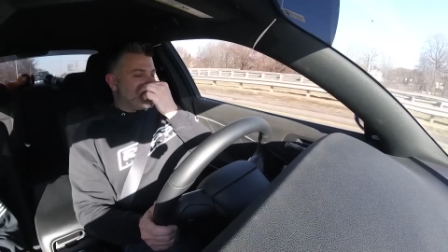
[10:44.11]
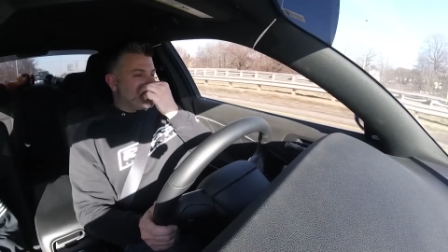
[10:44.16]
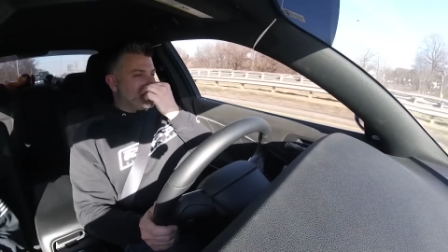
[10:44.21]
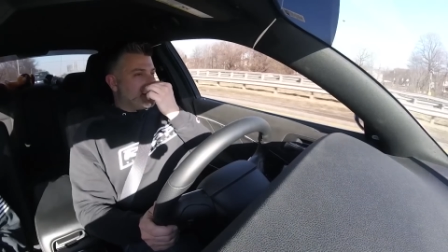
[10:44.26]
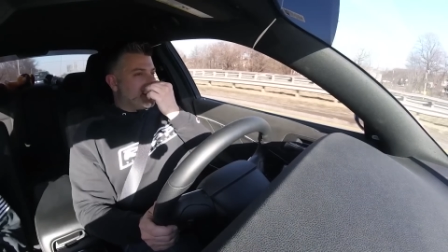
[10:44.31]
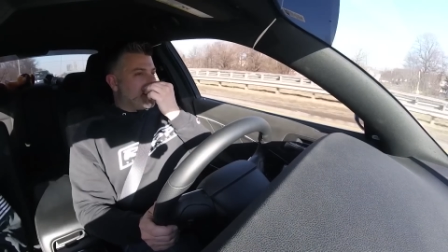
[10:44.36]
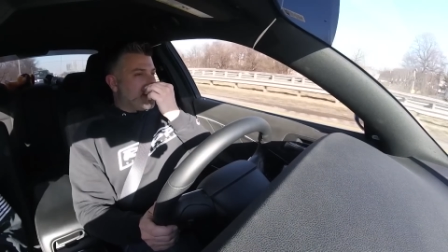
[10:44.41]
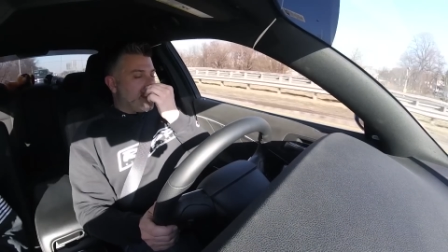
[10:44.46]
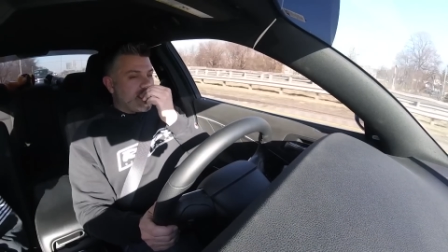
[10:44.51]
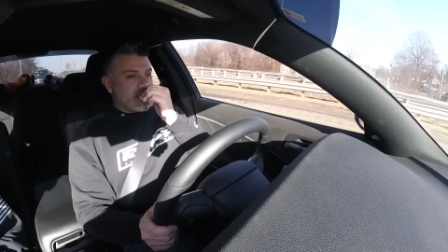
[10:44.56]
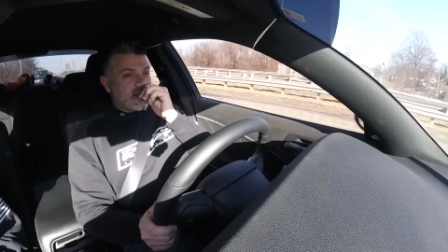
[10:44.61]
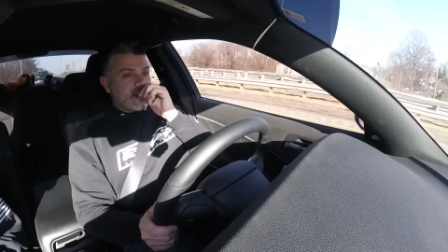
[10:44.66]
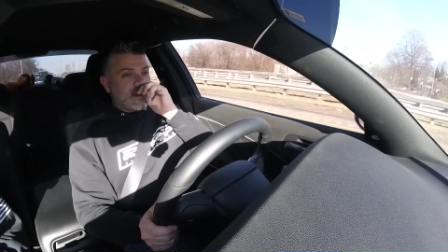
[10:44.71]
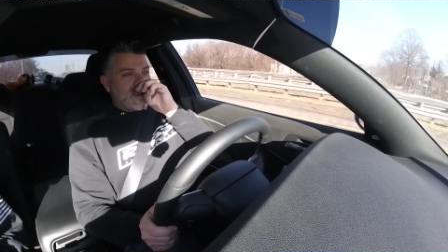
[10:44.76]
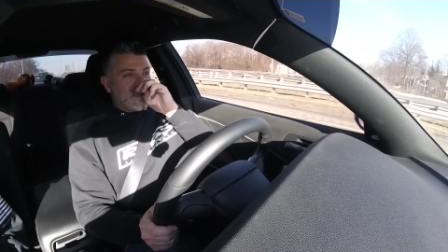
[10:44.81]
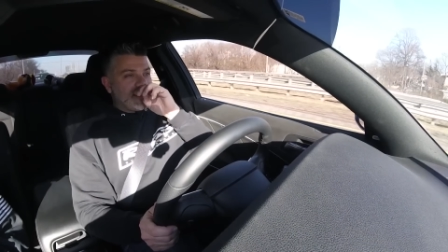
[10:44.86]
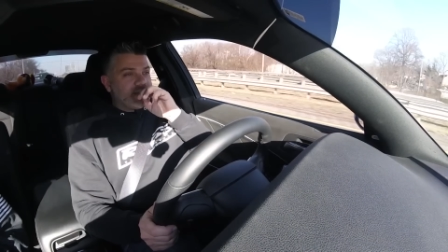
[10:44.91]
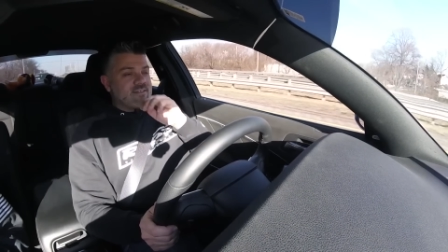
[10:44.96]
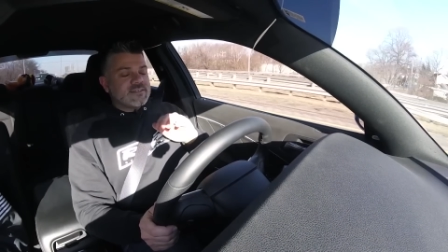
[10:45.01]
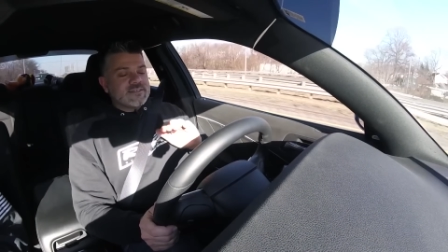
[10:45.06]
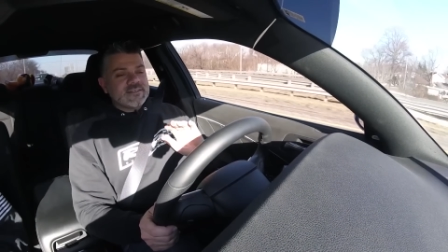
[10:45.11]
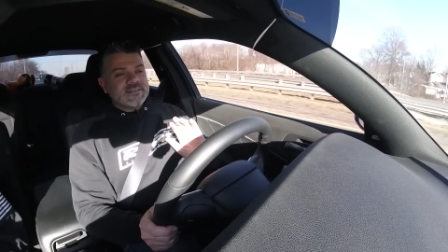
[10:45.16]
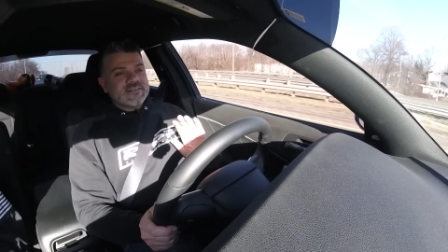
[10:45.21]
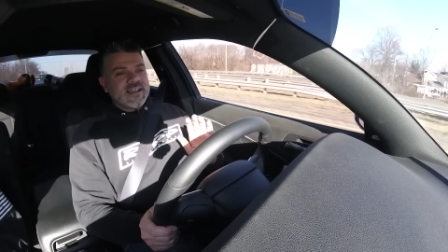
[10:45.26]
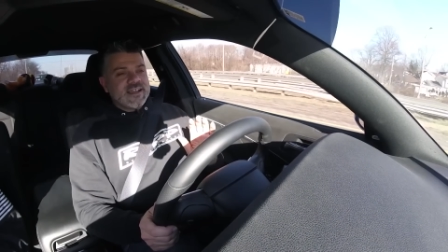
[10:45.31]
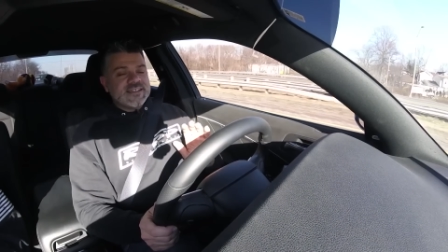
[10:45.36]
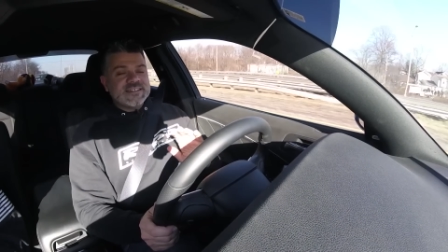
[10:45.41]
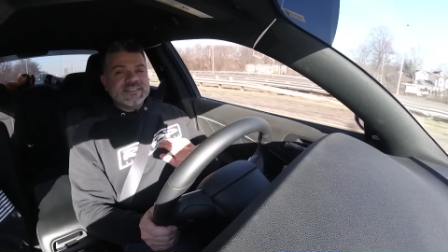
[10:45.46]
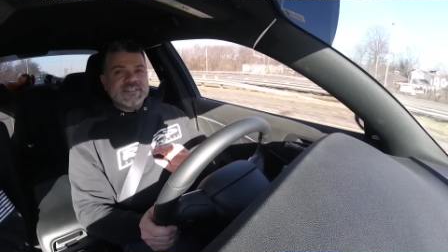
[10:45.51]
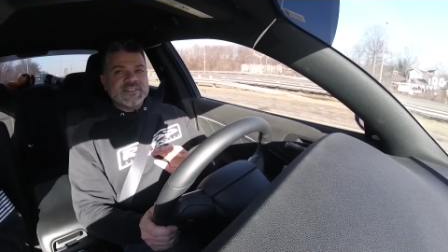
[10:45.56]
I
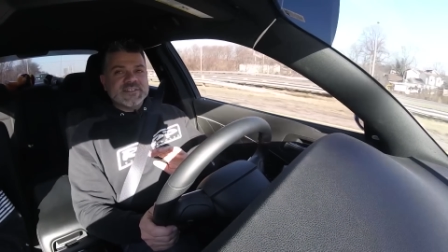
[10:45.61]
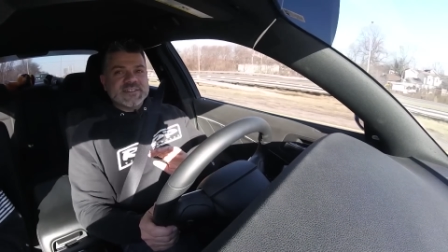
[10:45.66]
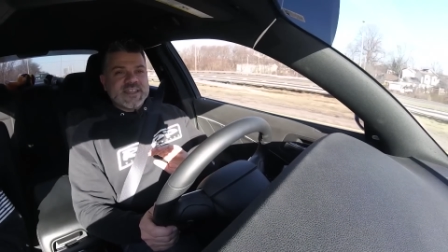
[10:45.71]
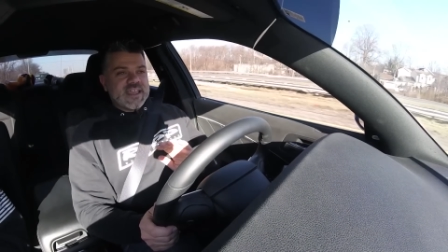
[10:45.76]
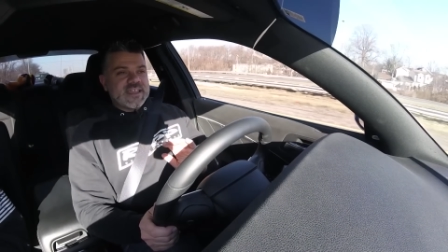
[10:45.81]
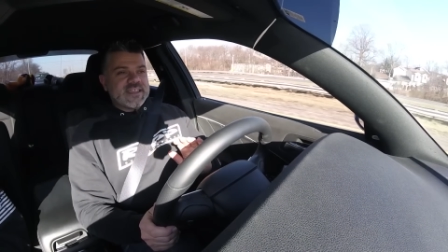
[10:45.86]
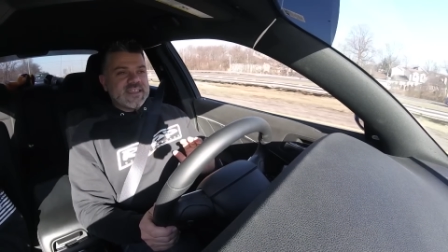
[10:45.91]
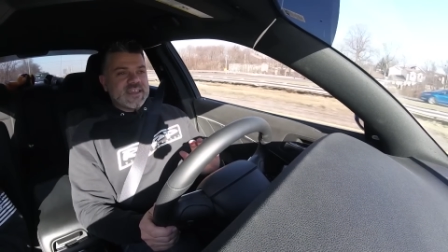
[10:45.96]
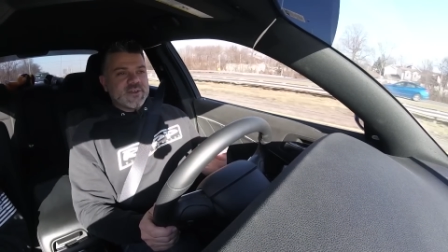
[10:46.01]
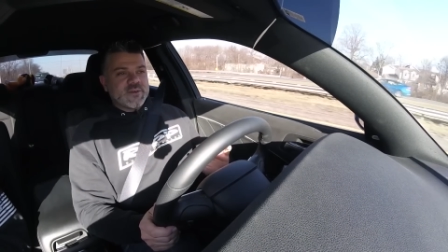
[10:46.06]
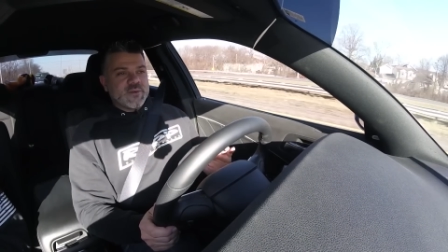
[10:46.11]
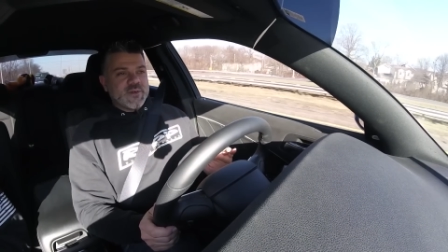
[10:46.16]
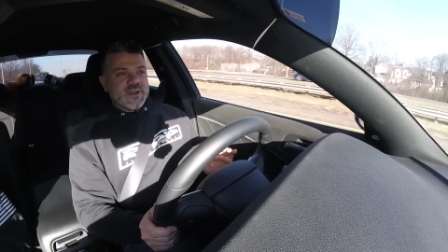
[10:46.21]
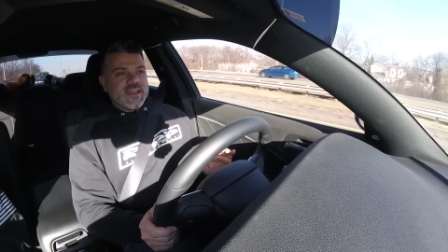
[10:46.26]
still can't get away.